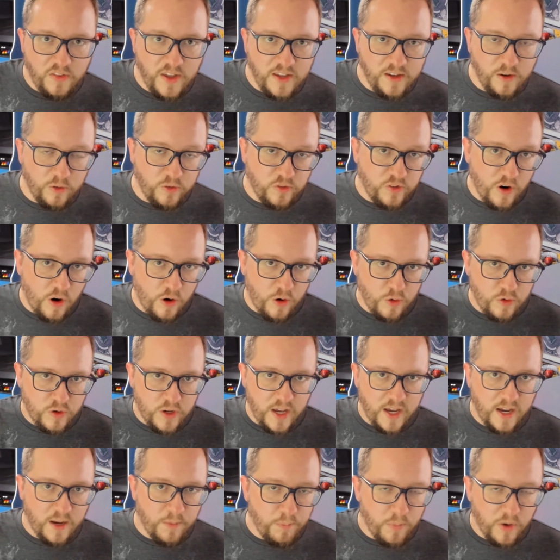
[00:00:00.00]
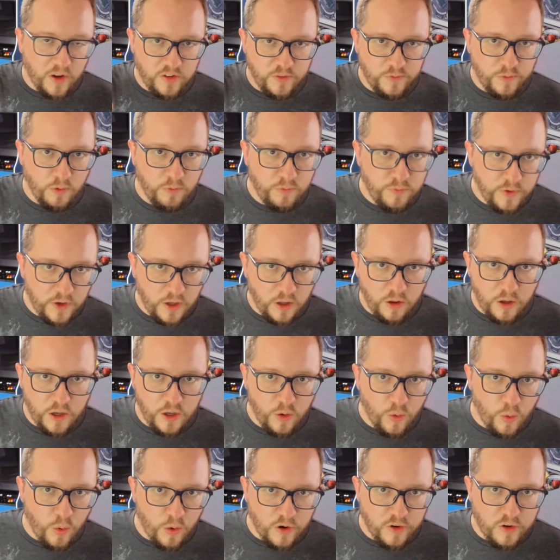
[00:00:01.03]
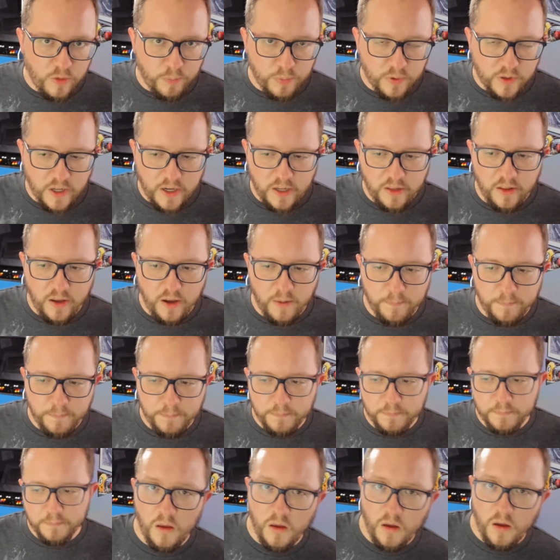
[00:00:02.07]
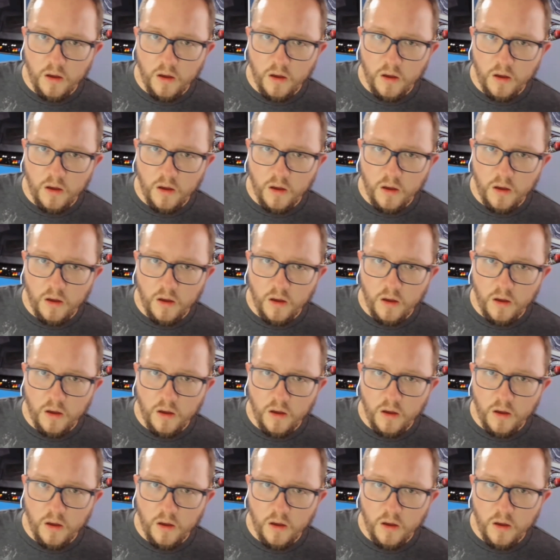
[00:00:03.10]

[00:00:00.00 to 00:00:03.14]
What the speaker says: that your starter deck must fulfill in order to play them.